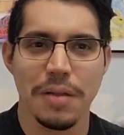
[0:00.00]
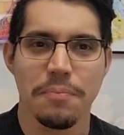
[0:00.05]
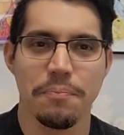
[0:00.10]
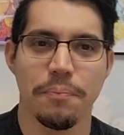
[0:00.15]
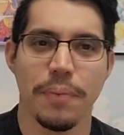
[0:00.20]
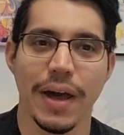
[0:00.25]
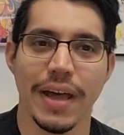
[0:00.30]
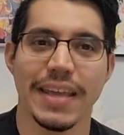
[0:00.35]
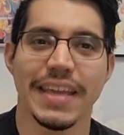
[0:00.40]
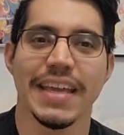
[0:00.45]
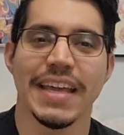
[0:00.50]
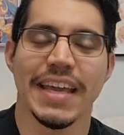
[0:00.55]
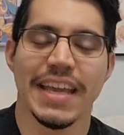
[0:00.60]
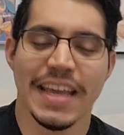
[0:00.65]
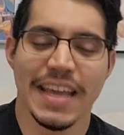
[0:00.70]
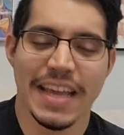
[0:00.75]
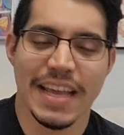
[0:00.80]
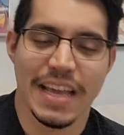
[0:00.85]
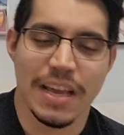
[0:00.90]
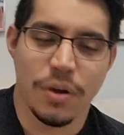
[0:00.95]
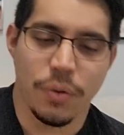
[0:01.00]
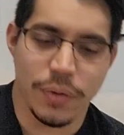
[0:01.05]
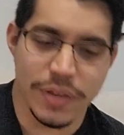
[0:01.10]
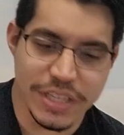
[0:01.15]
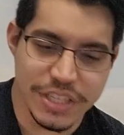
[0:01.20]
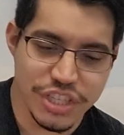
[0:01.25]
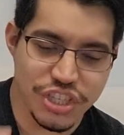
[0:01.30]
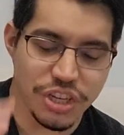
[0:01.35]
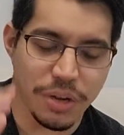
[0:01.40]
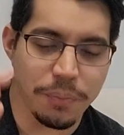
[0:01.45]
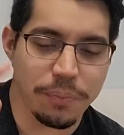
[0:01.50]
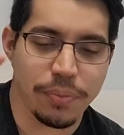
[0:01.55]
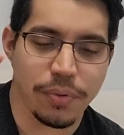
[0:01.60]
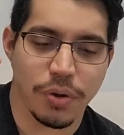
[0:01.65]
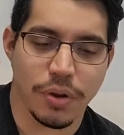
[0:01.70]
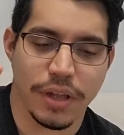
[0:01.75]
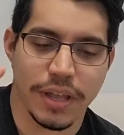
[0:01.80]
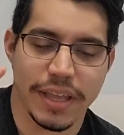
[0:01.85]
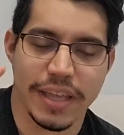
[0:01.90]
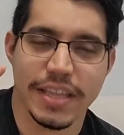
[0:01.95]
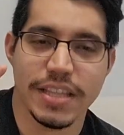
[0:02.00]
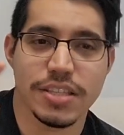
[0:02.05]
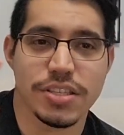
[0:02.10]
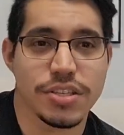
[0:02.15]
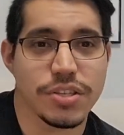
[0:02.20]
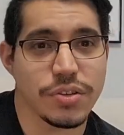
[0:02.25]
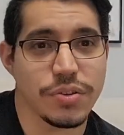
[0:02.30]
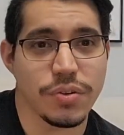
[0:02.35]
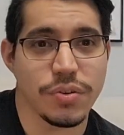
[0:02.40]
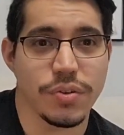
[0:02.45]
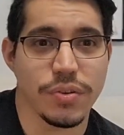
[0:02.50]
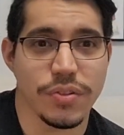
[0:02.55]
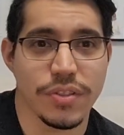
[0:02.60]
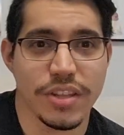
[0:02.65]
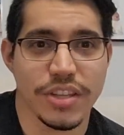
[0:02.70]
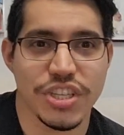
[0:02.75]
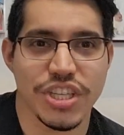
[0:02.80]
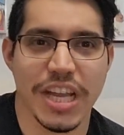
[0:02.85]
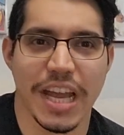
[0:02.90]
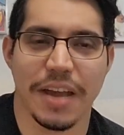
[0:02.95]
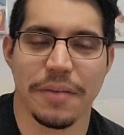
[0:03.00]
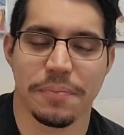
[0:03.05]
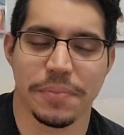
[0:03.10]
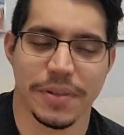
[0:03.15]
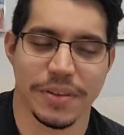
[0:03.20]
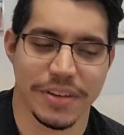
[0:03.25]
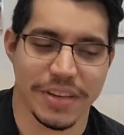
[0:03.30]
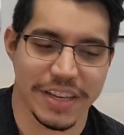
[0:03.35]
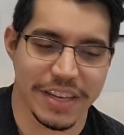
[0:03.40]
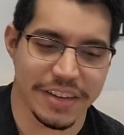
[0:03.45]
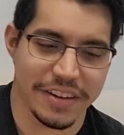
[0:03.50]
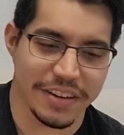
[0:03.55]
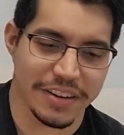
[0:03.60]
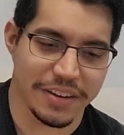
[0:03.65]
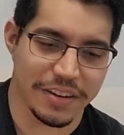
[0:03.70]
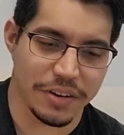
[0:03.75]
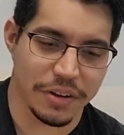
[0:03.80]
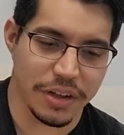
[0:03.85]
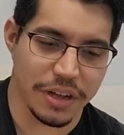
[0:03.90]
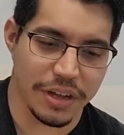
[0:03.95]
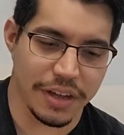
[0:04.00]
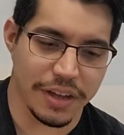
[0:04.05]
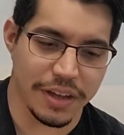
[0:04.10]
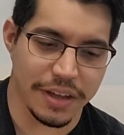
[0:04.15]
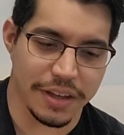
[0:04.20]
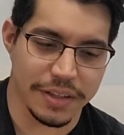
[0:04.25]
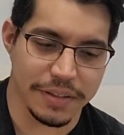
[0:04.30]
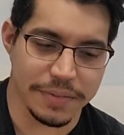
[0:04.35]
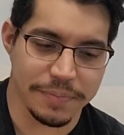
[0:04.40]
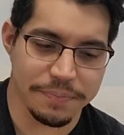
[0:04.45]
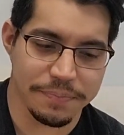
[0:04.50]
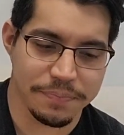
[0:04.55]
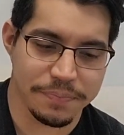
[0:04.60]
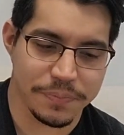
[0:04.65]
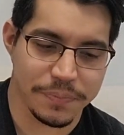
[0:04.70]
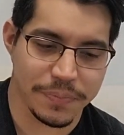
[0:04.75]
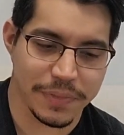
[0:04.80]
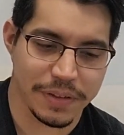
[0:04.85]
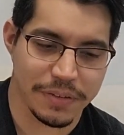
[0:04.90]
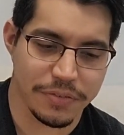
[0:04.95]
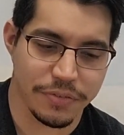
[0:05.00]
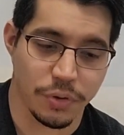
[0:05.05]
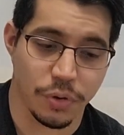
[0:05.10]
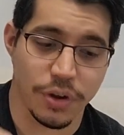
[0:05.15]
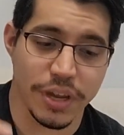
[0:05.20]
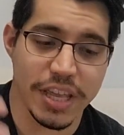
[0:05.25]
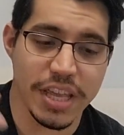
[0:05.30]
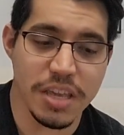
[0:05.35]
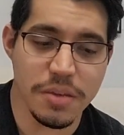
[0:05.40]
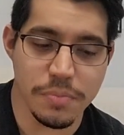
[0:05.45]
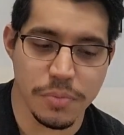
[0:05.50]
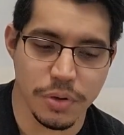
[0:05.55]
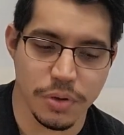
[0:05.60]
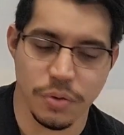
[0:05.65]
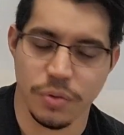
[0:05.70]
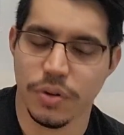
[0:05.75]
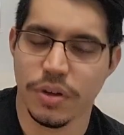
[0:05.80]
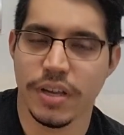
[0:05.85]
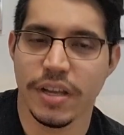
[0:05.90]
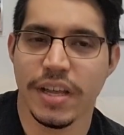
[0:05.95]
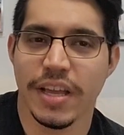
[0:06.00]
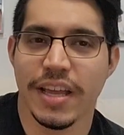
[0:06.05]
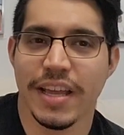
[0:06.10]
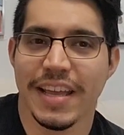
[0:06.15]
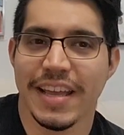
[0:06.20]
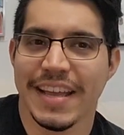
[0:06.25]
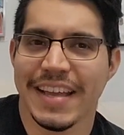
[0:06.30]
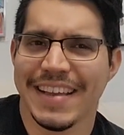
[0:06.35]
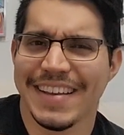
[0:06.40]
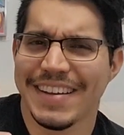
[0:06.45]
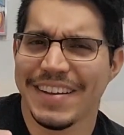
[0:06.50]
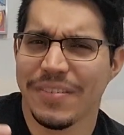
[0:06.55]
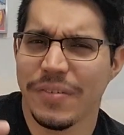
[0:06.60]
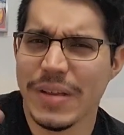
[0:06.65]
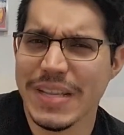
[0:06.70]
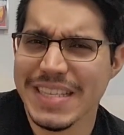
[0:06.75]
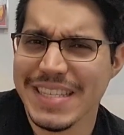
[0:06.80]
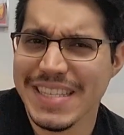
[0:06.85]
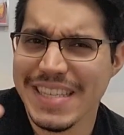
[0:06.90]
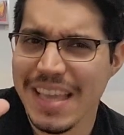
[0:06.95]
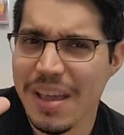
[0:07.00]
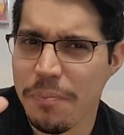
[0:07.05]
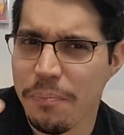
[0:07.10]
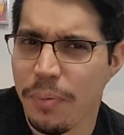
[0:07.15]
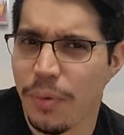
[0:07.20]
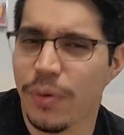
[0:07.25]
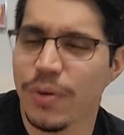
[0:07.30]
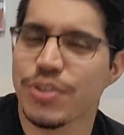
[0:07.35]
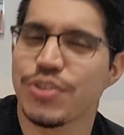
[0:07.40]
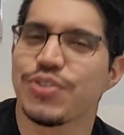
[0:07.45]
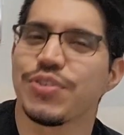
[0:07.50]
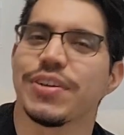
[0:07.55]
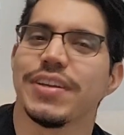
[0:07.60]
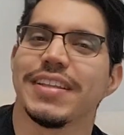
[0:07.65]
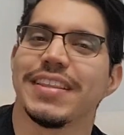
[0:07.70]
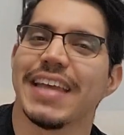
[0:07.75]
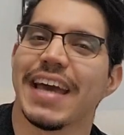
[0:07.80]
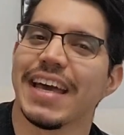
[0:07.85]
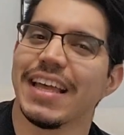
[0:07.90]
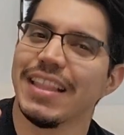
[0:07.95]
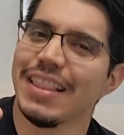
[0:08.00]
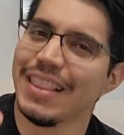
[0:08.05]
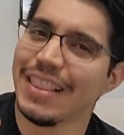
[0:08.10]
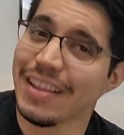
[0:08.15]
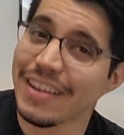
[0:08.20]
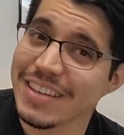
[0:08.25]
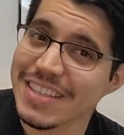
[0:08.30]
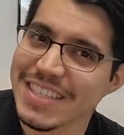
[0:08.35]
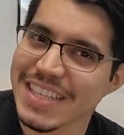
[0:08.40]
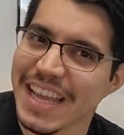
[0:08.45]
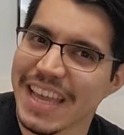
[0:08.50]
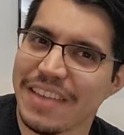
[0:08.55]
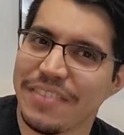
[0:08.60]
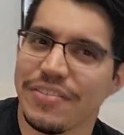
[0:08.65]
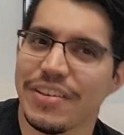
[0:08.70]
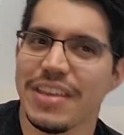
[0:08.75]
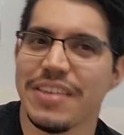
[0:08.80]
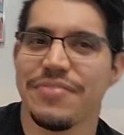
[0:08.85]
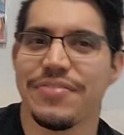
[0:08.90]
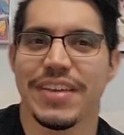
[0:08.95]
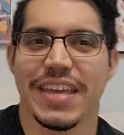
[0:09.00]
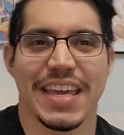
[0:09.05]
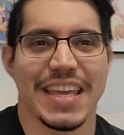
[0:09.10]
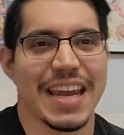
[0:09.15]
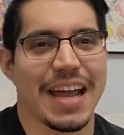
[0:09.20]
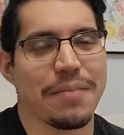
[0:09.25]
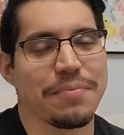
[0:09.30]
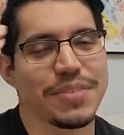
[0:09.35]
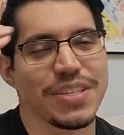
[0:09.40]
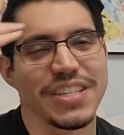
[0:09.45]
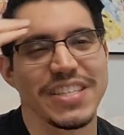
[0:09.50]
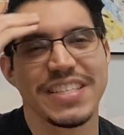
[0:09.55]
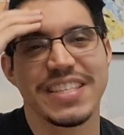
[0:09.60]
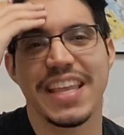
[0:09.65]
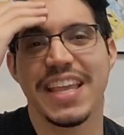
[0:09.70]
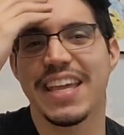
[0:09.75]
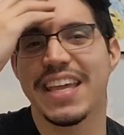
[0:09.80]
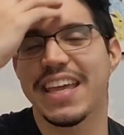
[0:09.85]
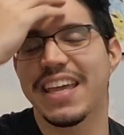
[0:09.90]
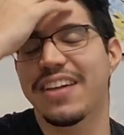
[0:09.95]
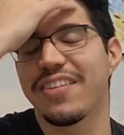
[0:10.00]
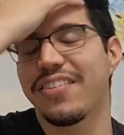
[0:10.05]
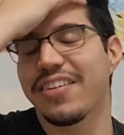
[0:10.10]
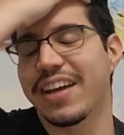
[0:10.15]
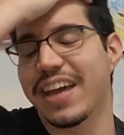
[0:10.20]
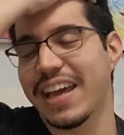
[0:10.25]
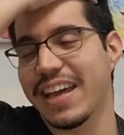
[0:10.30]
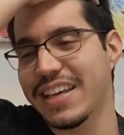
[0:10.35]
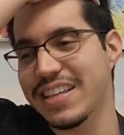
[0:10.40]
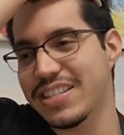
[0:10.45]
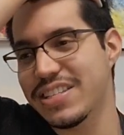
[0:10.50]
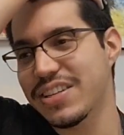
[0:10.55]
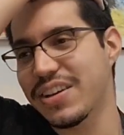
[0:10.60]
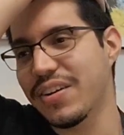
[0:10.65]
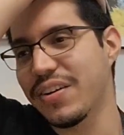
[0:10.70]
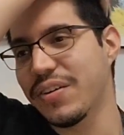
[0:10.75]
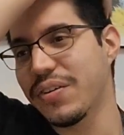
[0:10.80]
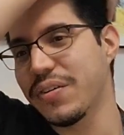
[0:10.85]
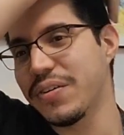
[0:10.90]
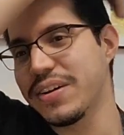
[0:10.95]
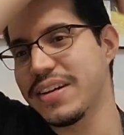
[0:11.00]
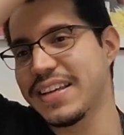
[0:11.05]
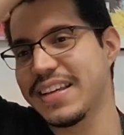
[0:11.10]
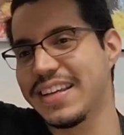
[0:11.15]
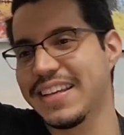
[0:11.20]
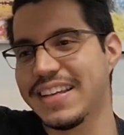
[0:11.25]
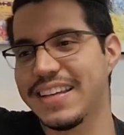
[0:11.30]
But we jump into the chapter here for Emu. We see a portrait that looks like Vivi, and I'm just thinking, okay, so